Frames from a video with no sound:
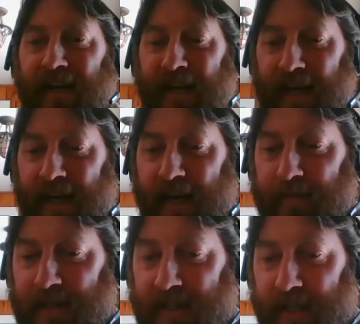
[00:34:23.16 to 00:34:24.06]
and uh,
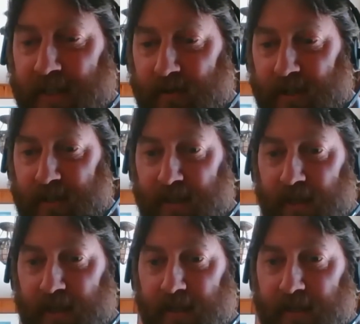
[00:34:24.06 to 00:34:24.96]
I'm just going to sort of
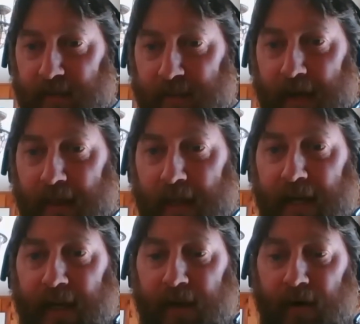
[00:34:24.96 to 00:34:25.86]
jump out of
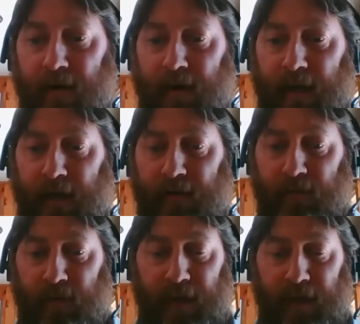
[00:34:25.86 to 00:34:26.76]
line here and
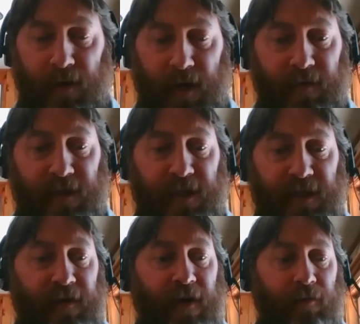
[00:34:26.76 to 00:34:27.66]
relate to a
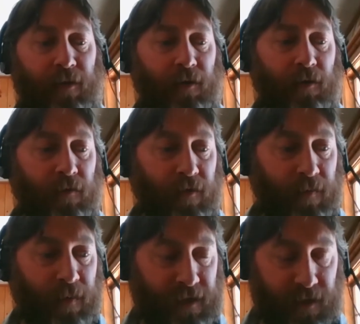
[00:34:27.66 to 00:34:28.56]
conversation I've had with you over the
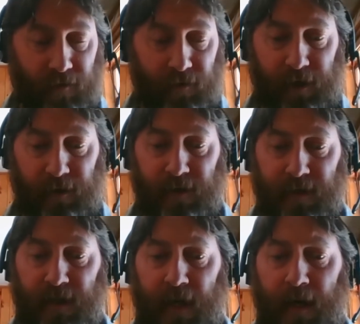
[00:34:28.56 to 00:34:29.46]
past several
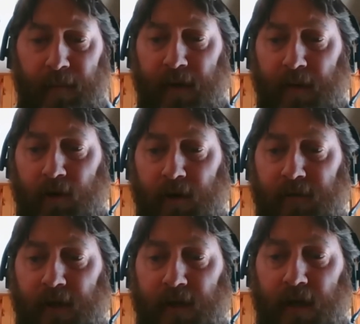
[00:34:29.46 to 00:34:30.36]
years. Um, and I'm wondering
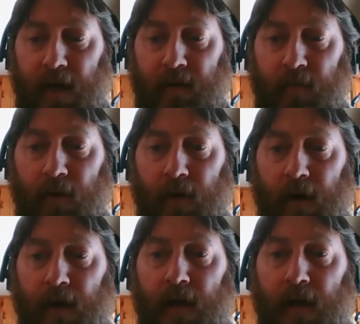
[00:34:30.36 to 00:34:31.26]
if you can talk
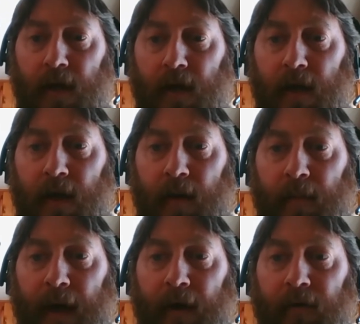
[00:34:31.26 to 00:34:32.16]
more
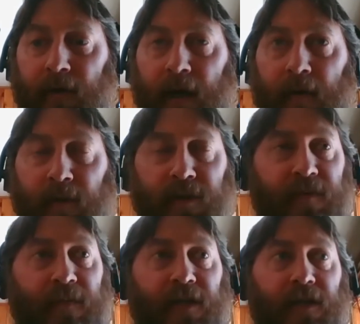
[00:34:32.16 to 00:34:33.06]
about um, you
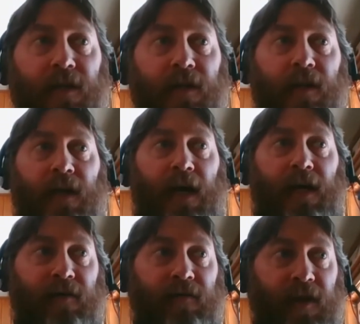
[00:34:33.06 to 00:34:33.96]
just mentioned the
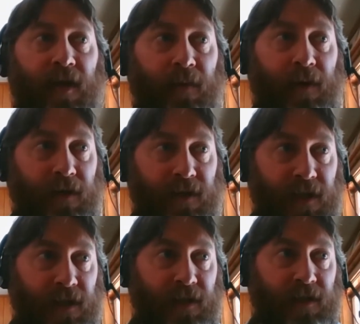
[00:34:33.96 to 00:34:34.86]
idea of keeping
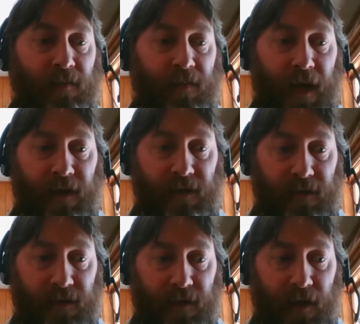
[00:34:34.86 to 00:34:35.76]
diseases and
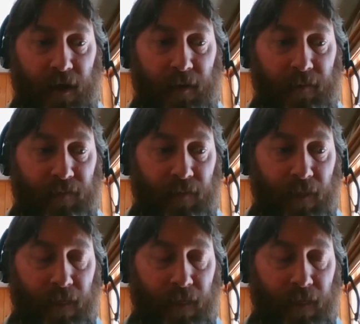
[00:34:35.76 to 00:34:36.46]
pests um,